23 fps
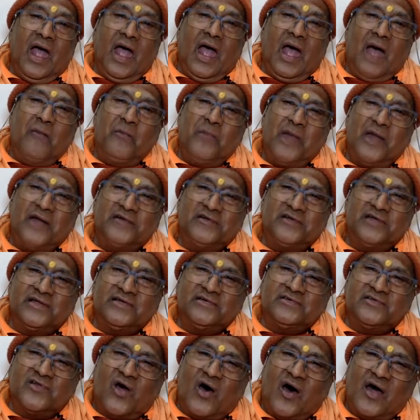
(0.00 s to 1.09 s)
a pleasure
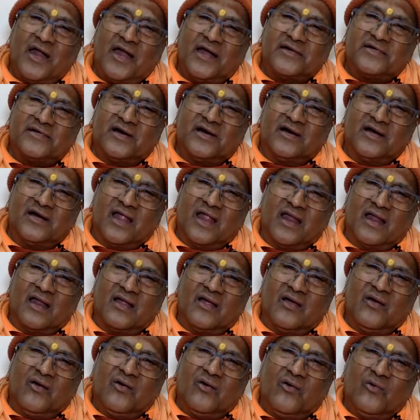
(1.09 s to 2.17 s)
is non eternal,
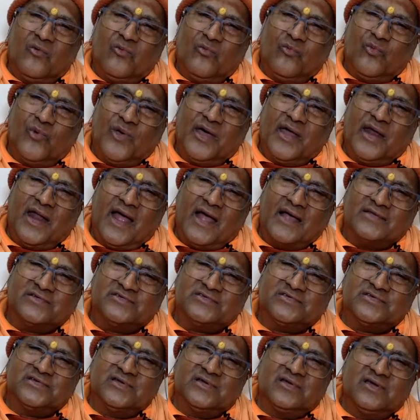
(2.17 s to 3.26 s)

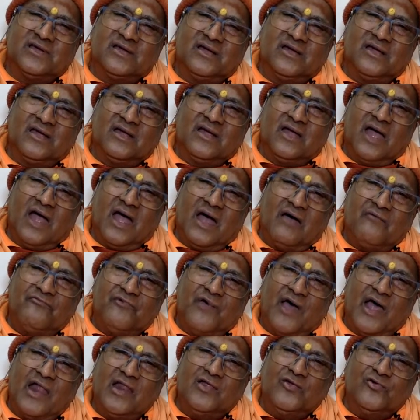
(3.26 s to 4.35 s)
whereas a
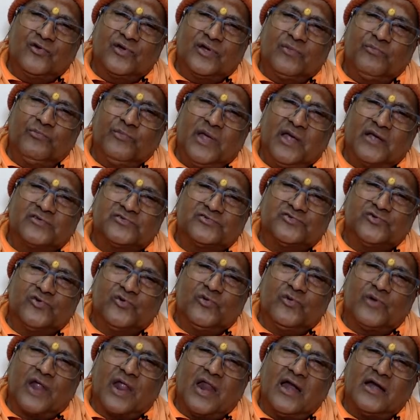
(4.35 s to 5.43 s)
value makes
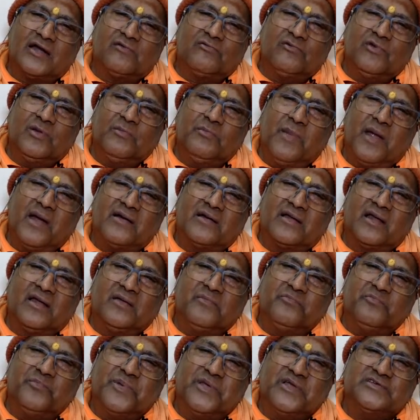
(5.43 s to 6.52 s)
you relatively mentally
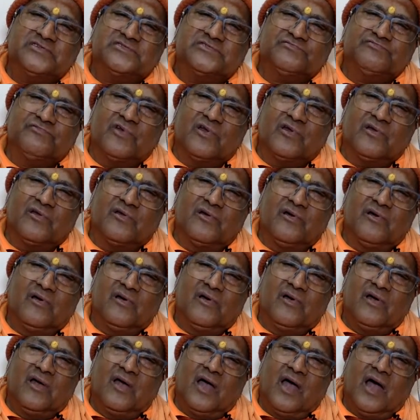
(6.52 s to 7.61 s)
peaceful.
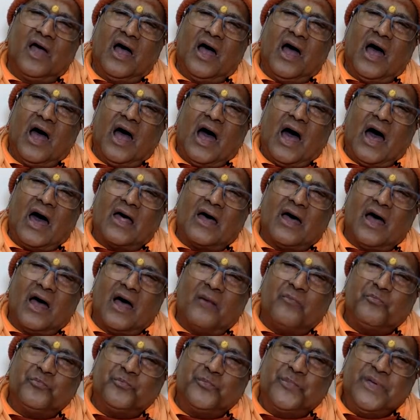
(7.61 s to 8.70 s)

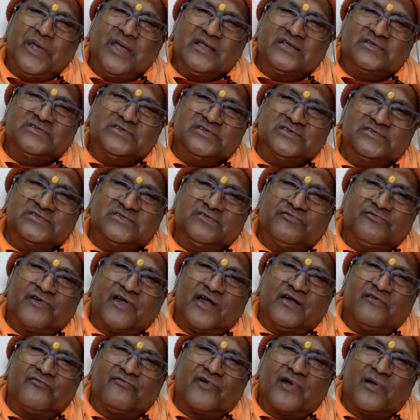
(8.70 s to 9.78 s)
A peace is
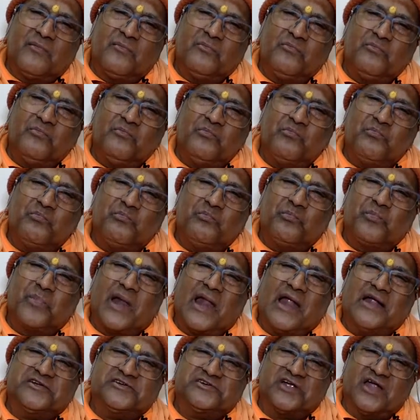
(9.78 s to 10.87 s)
different from
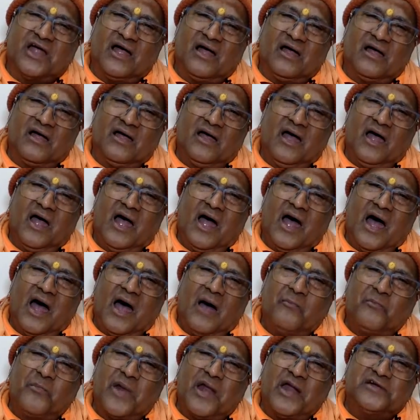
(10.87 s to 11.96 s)
pleasure.
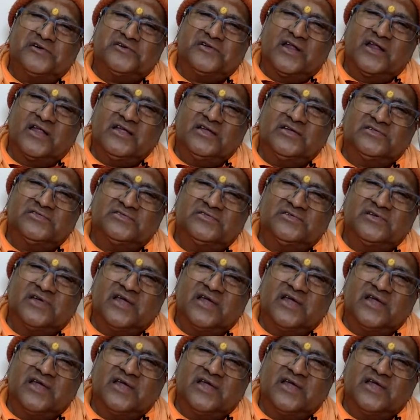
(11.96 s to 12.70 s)
A pleasure is